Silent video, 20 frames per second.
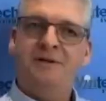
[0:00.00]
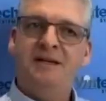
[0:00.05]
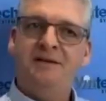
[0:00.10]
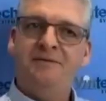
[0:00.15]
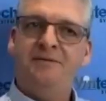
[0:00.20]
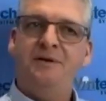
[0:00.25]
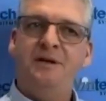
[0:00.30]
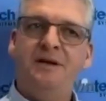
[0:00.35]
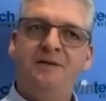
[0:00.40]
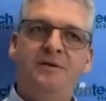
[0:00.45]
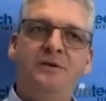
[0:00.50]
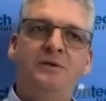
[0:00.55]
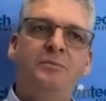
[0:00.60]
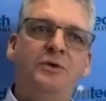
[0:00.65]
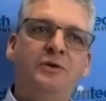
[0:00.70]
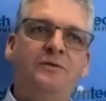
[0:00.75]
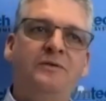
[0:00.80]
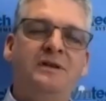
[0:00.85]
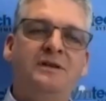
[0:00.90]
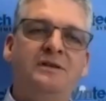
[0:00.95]
if you
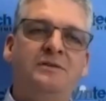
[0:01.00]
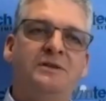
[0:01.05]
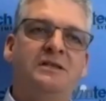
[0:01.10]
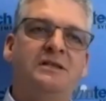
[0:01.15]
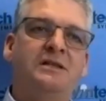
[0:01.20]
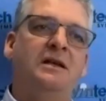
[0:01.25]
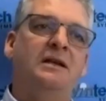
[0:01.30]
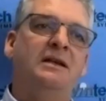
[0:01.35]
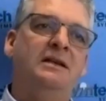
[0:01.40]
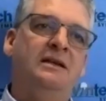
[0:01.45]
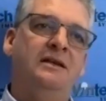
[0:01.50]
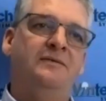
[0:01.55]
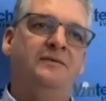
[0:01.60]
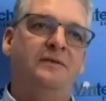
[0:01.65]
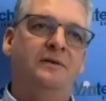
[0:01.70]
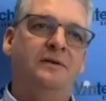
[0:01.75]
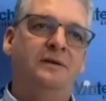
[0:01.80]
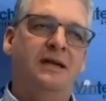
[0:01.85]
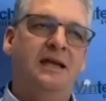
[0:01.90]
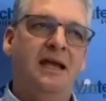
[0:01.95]
move into a slightly
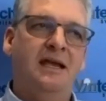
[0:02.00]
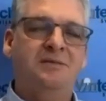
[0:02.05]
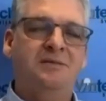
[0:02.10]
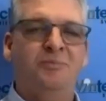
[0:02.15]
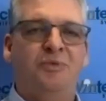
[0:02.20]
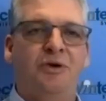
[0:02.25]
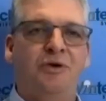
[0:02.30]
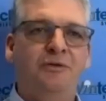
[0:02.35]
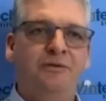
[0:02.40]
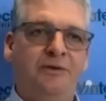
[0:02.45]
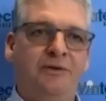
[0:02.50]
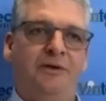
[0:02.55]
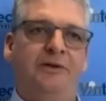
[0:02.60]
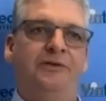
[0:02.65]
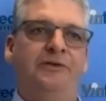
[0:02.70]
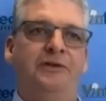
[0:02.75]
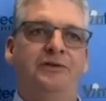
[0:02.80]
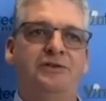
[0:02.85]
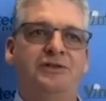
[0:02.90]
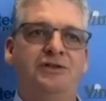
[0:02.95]
different guest profile.
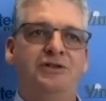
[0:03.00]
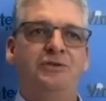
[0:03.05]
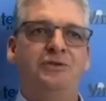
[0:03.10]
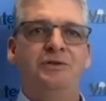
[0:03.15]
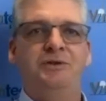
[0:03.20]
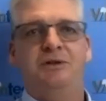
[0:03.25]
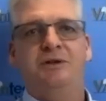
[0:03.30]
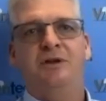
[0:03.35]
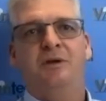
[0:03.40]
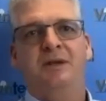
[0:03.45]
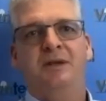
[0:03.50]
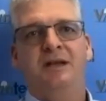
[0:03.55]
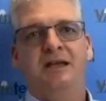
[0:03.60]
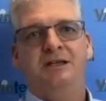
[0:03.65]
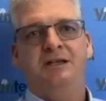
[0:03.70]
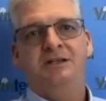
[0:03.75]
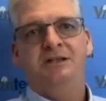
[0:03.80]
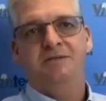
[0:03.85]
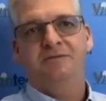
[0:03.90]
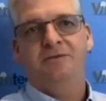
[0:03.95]
So student
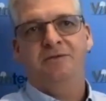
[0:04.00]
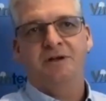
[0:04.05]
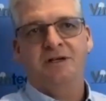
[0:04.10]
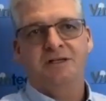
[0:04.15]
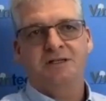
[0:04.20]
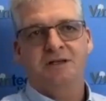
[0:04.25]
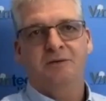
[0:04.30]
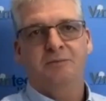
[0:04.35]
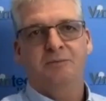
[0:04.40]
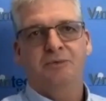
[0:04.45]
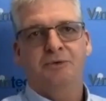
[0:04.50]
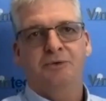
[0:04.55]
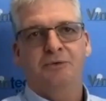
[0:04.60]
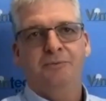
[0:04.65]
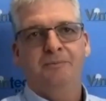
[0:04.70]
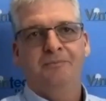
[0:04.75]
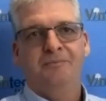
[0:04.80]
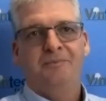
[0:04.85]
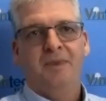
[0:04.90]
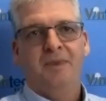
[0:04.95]
accommodation, for example,